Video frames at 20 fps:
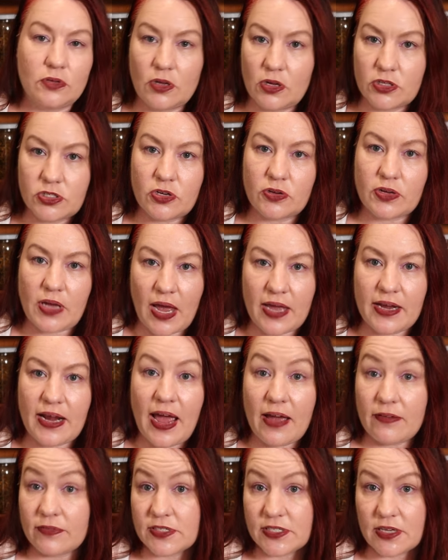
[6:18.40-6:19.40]
it's okay to
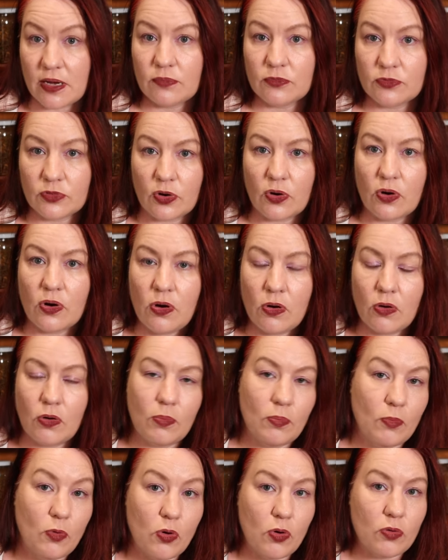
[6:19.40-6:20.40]
have some raw
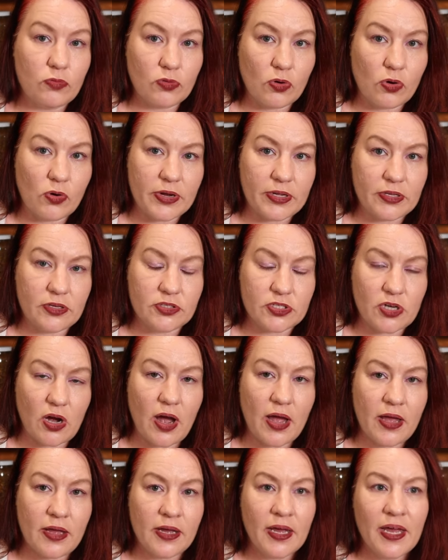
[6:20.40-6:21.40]
or more raw in your
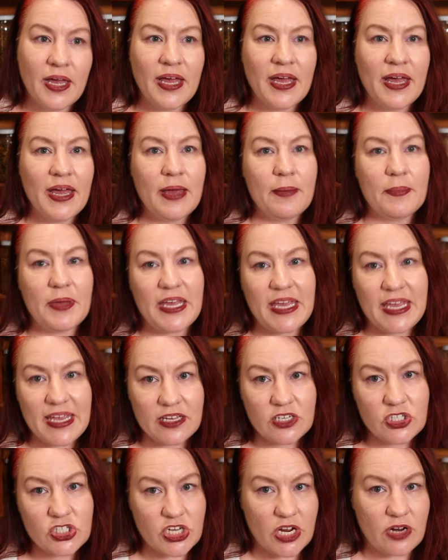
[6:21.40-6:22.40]
diet. But
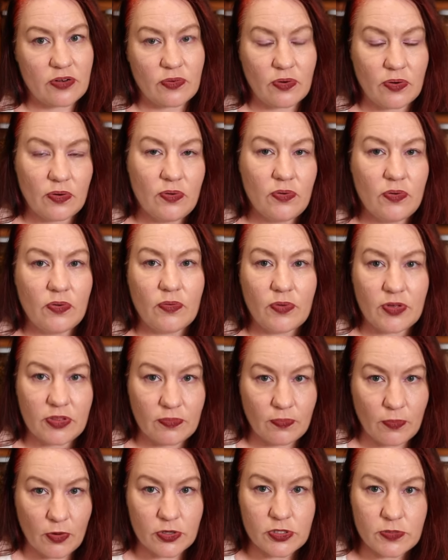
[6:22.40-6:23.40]
in general,
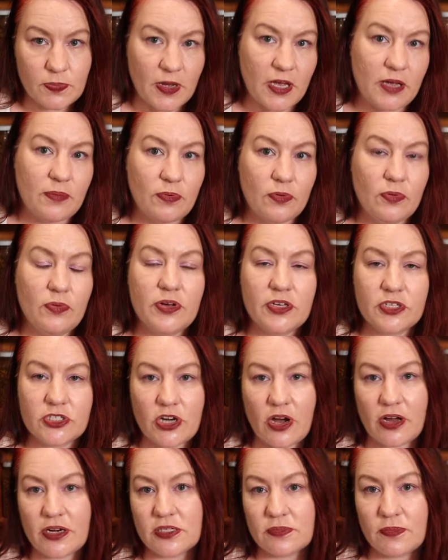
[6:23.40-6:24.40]
with most people in
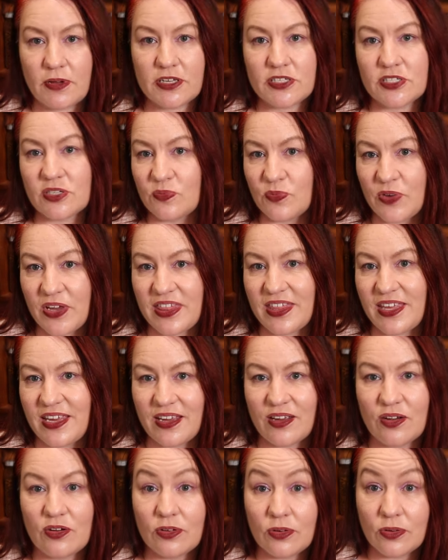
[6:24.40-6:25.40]
Chinese medicine, we
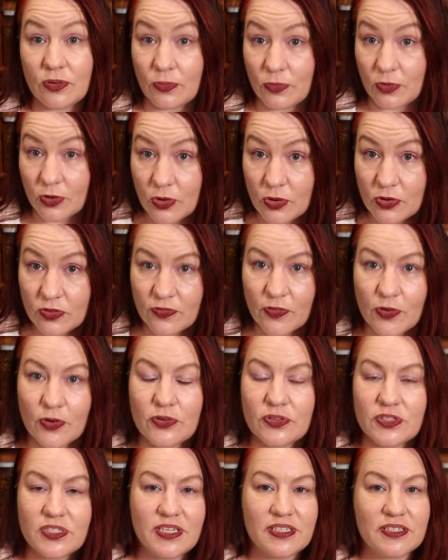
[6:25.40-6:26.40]
think cooked
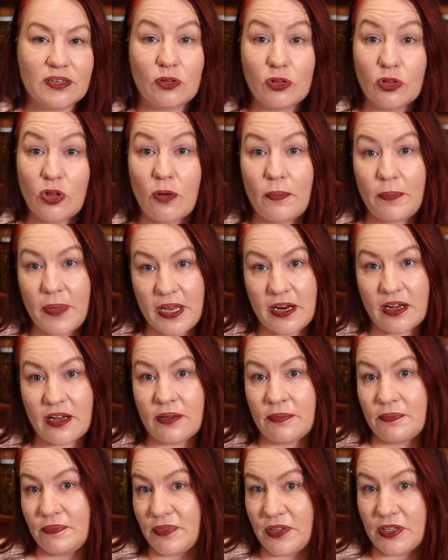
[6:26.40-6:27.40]
foods is a lot
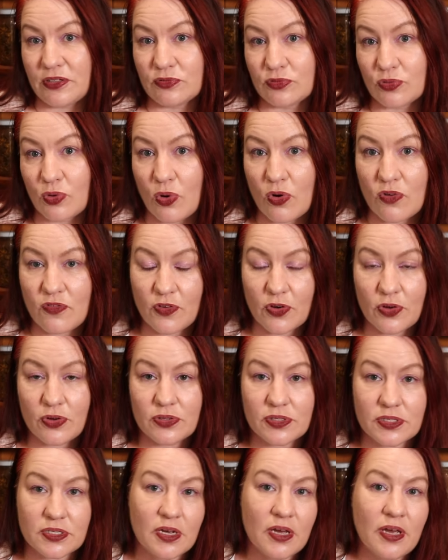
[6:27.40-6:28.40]
better than raw
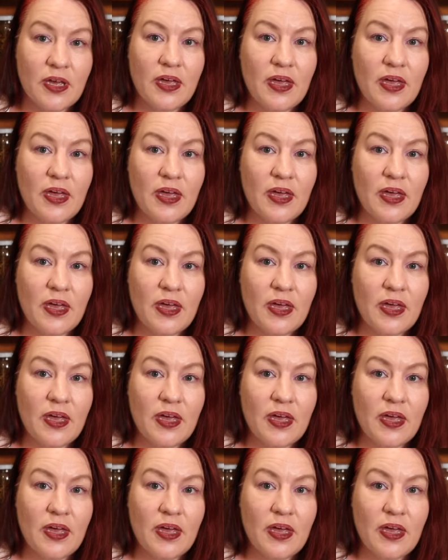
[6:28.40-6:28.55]
foods.